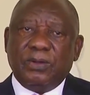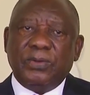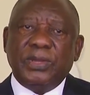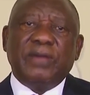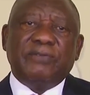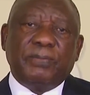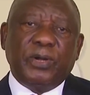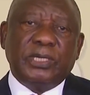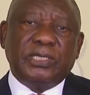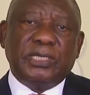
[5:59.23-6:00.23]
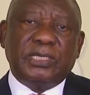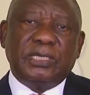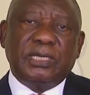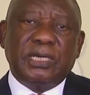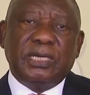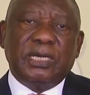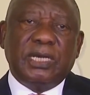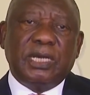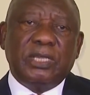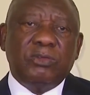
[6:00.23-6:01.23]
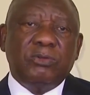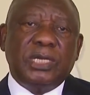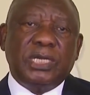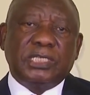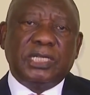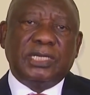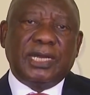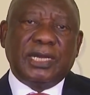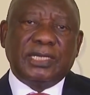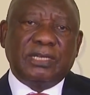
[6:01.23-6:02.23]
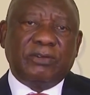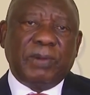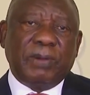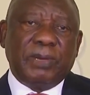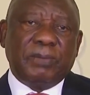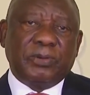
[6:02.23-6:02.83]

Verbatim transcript: We have appointed a new National Director of Public